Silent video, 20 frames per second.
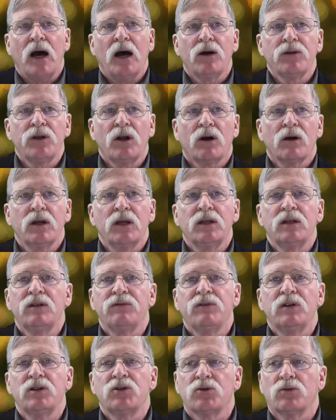how there are
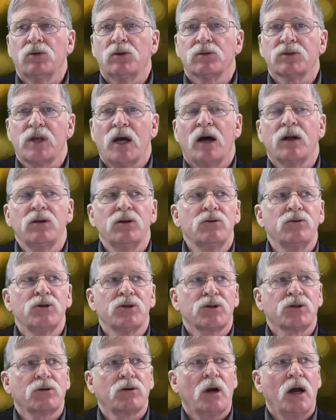individuals? How do you
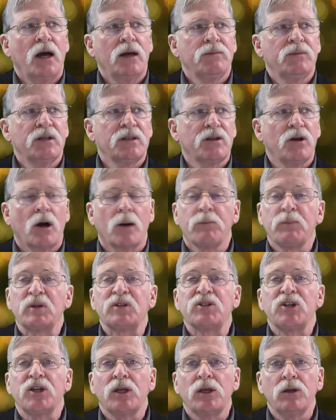describe that there are
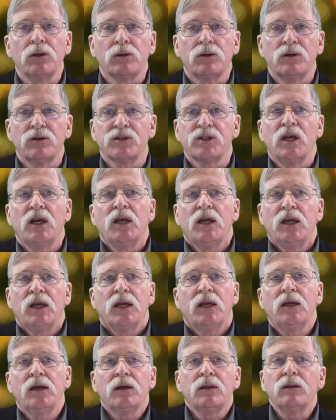particulars
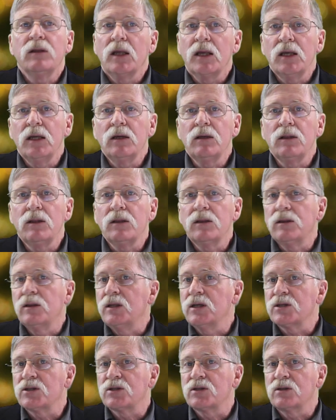in
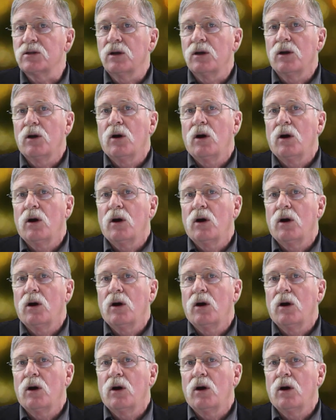this